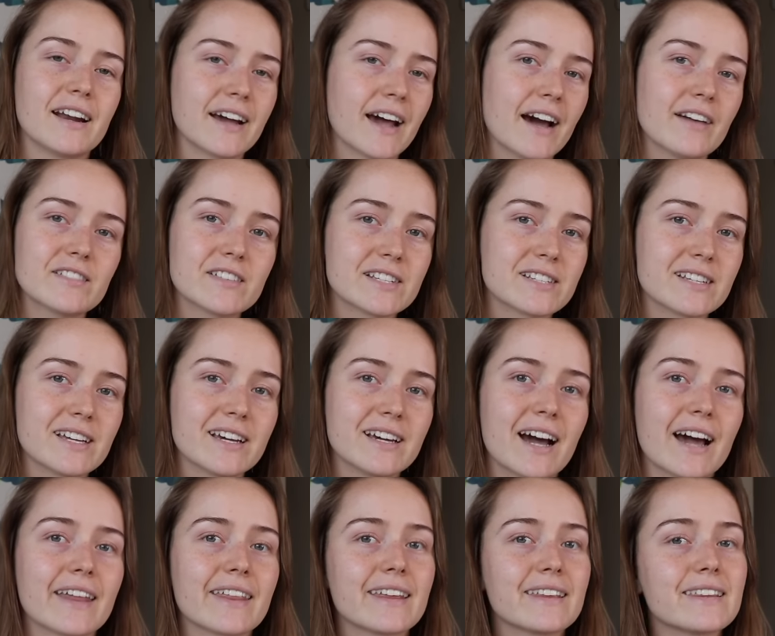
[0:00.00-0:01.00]
I have to say,
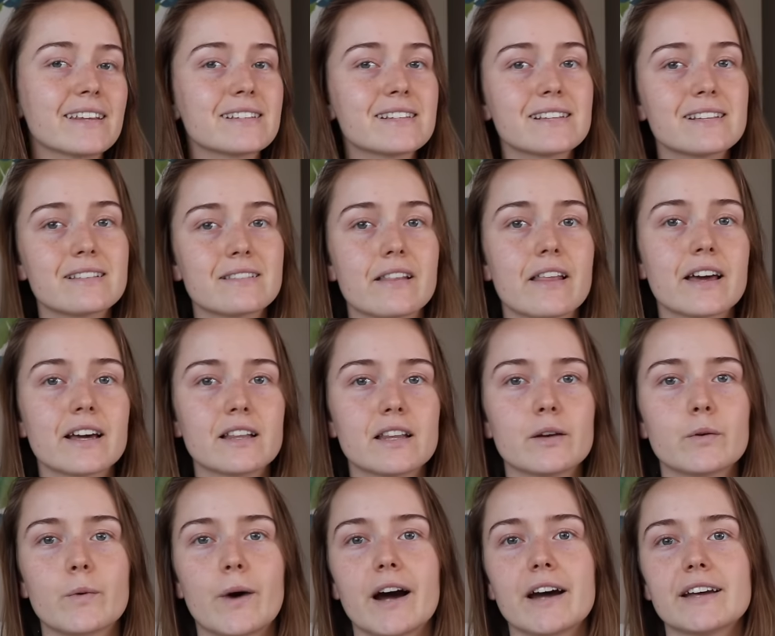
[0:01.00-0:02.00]
I think this is likely
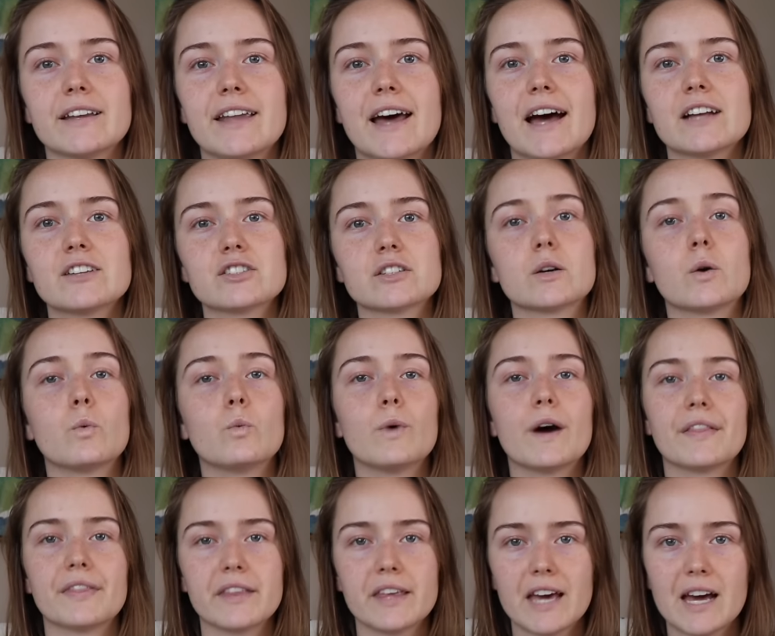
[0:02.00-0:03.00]
why Enagic
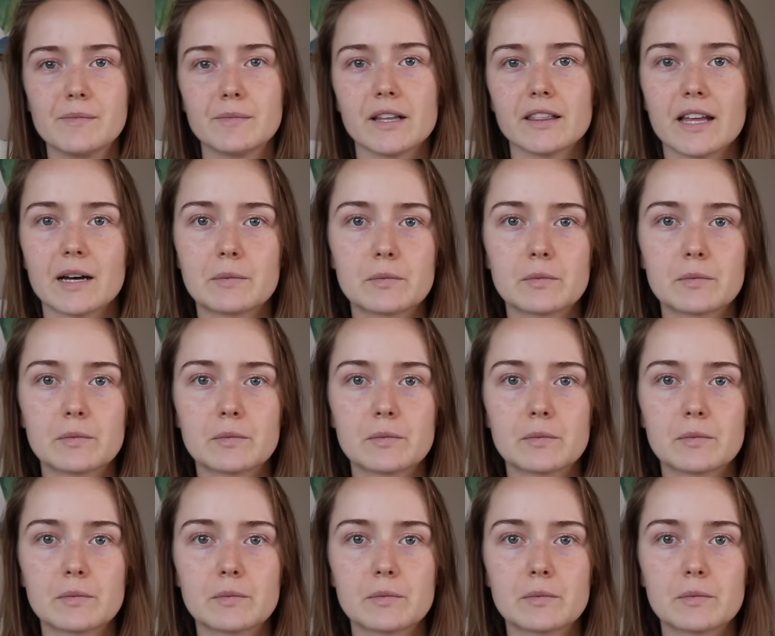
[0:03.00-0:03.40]
went the MLM